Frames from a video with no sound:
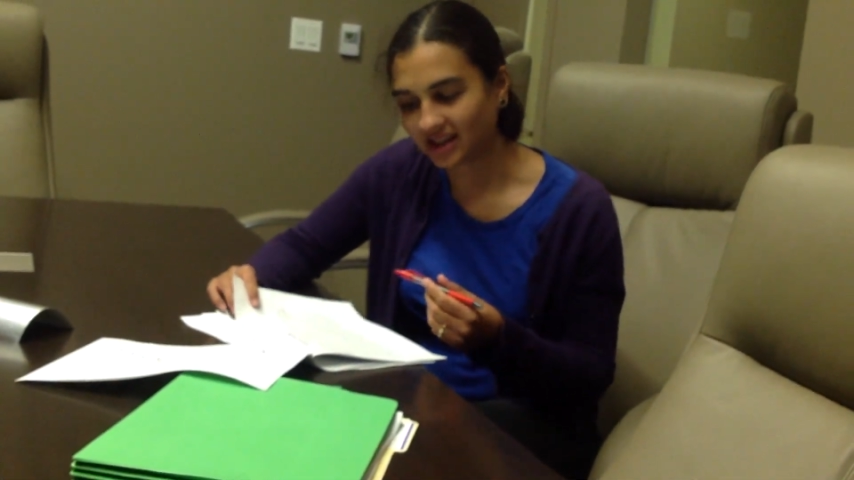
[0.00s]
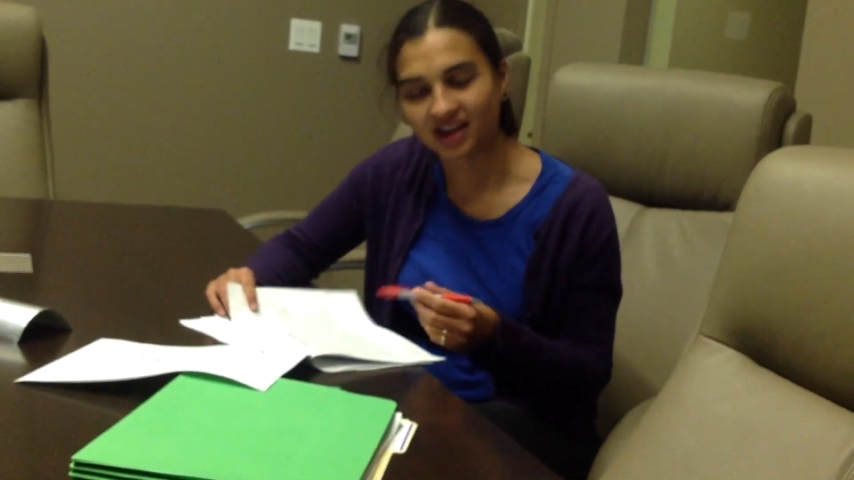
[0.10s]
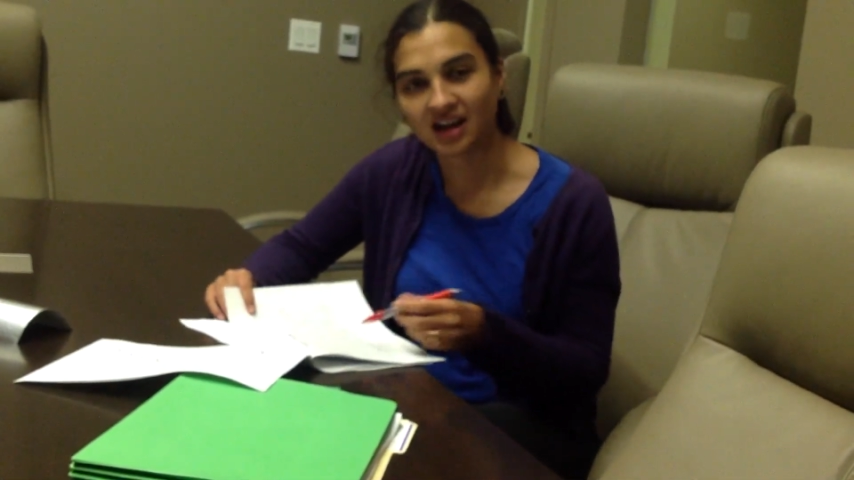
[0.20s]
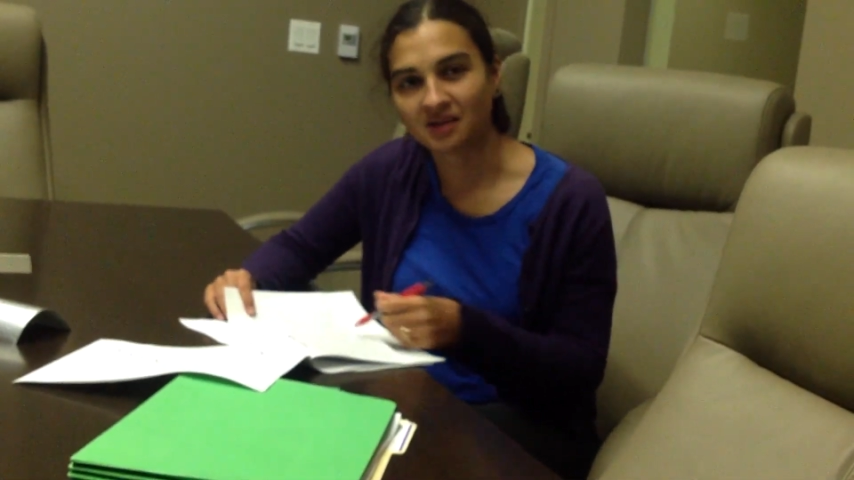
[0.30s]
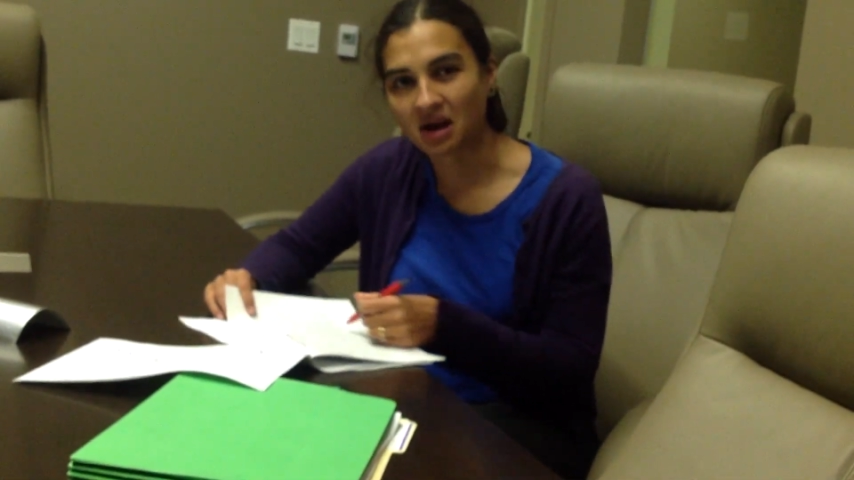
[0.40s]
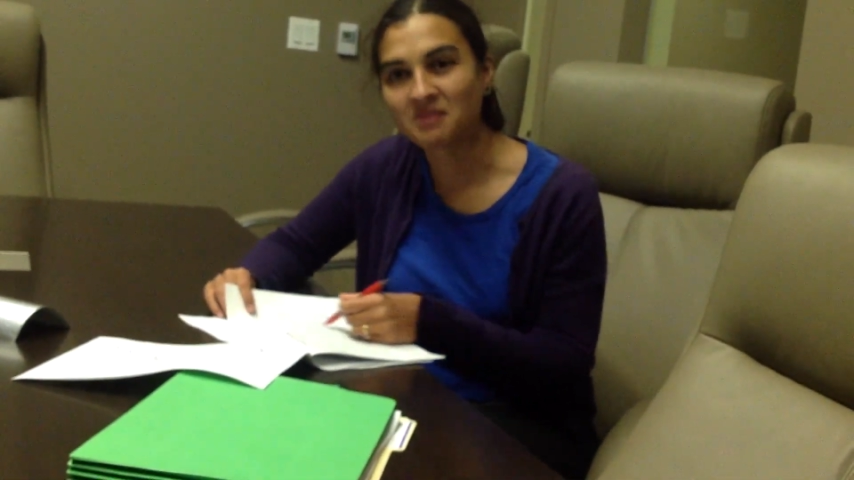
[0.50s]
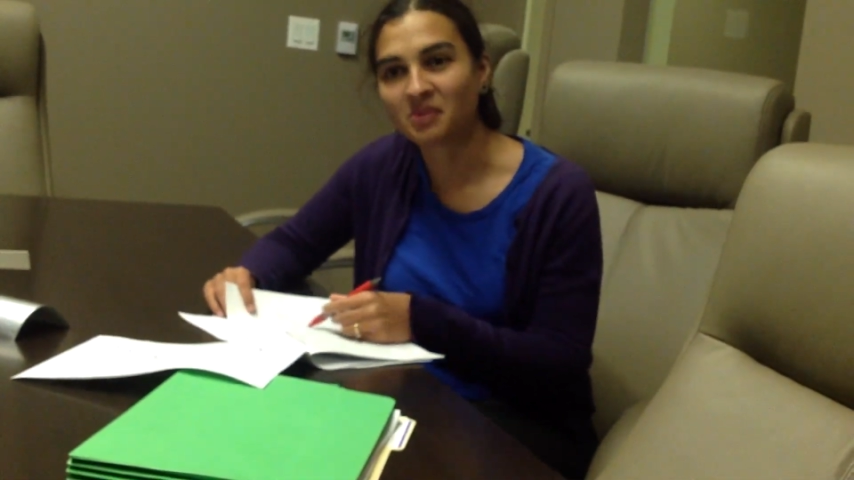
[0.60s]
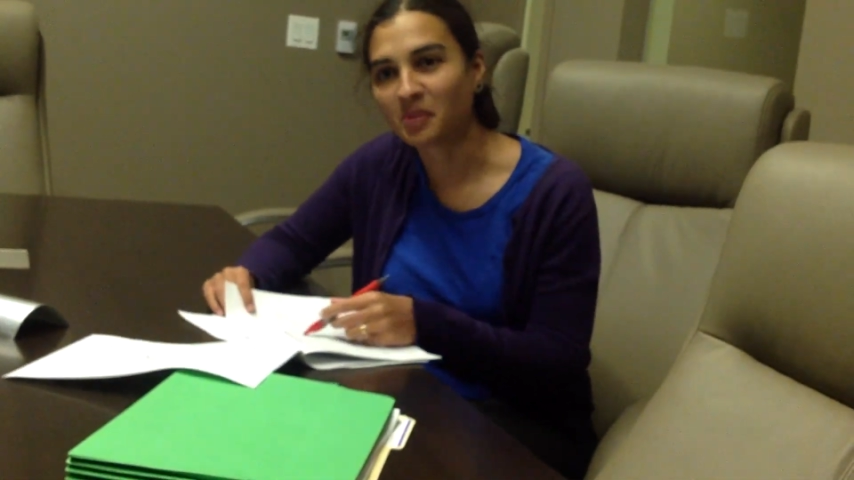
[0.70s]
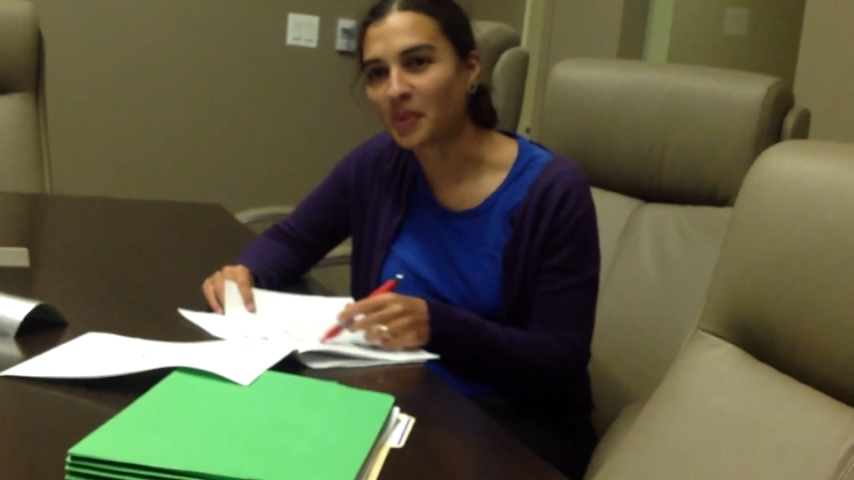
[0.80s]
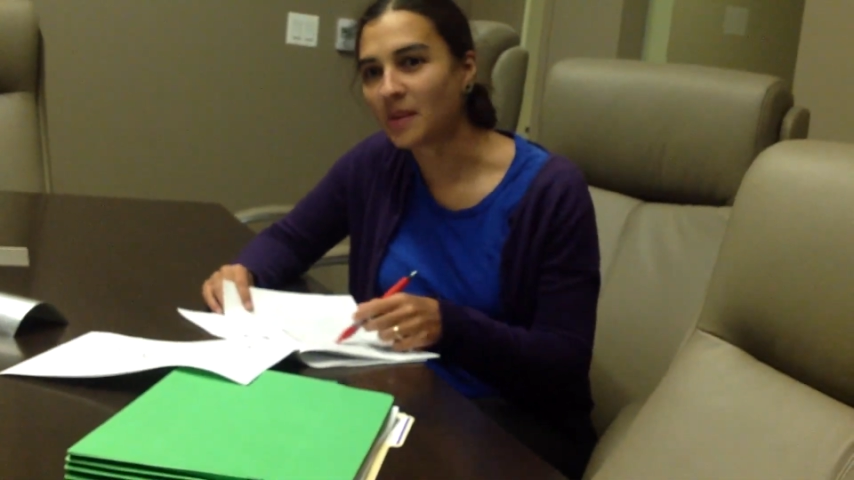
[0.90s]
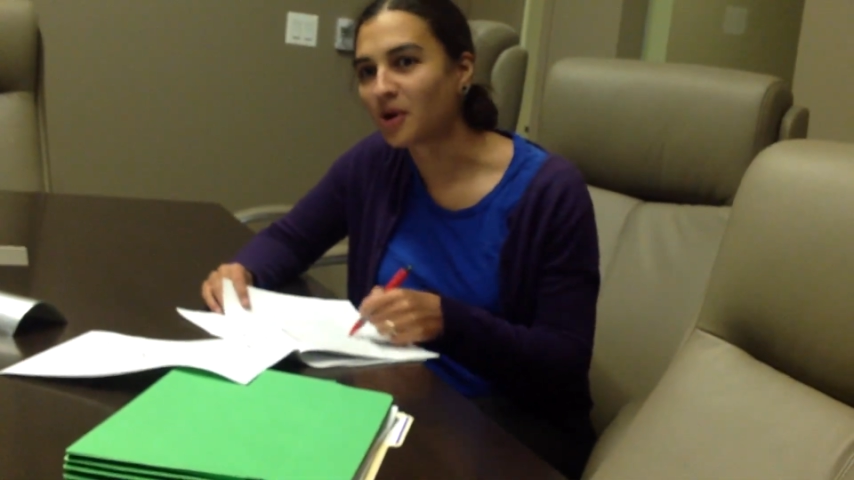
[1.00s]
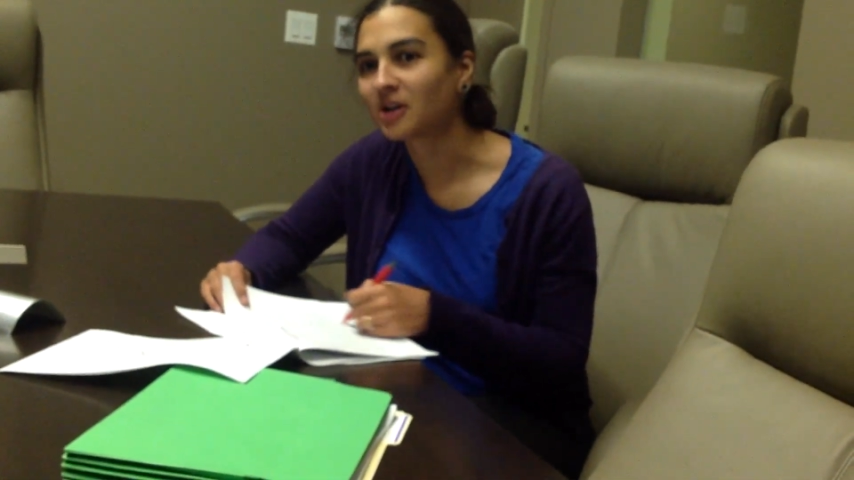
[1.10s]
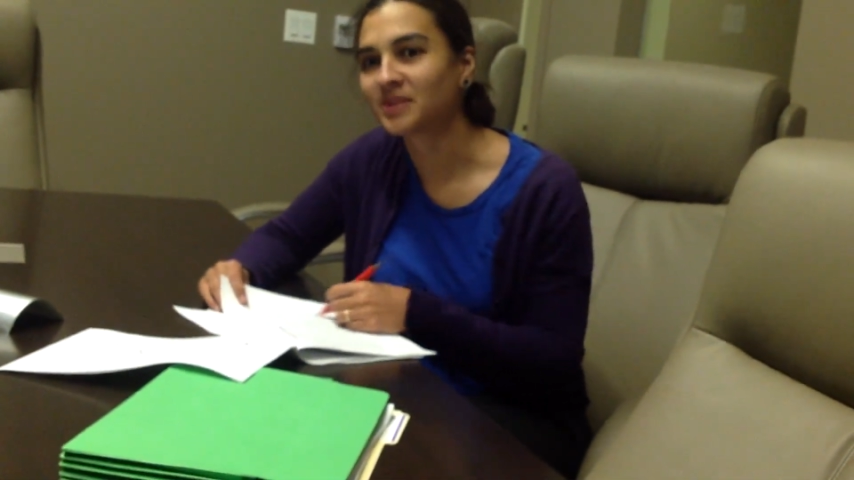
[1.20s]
Yeah, I brought